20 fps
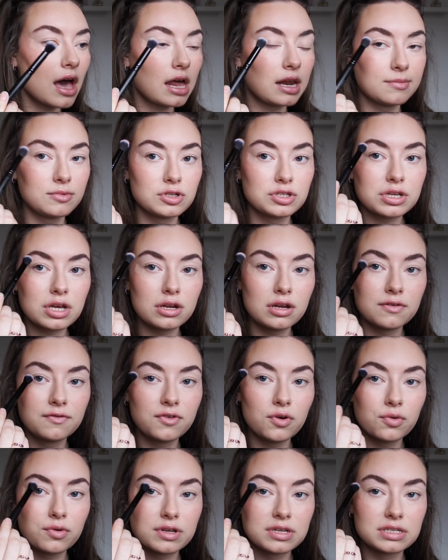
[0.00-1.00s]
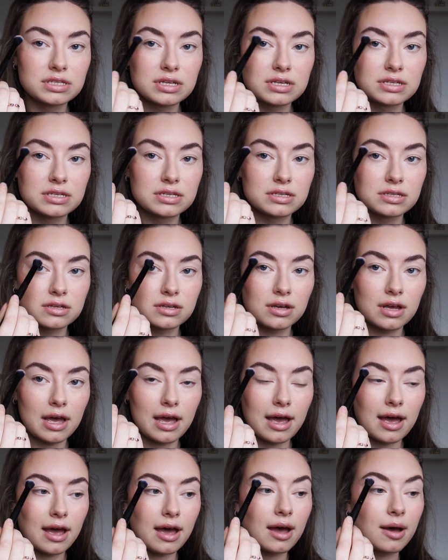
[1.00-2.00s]
And I'm just gonna focus this
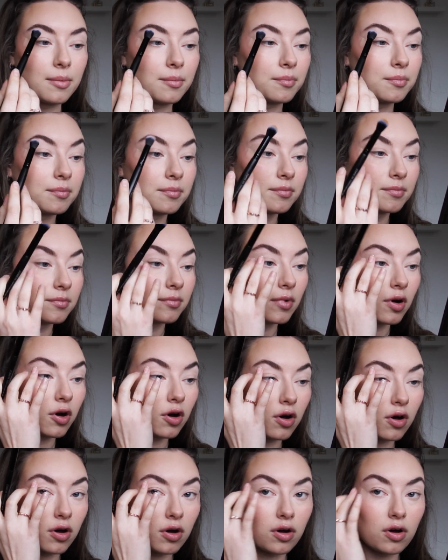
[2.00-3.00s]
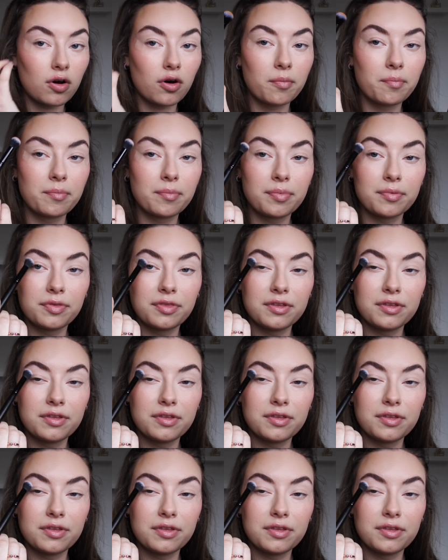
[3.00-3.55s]
up above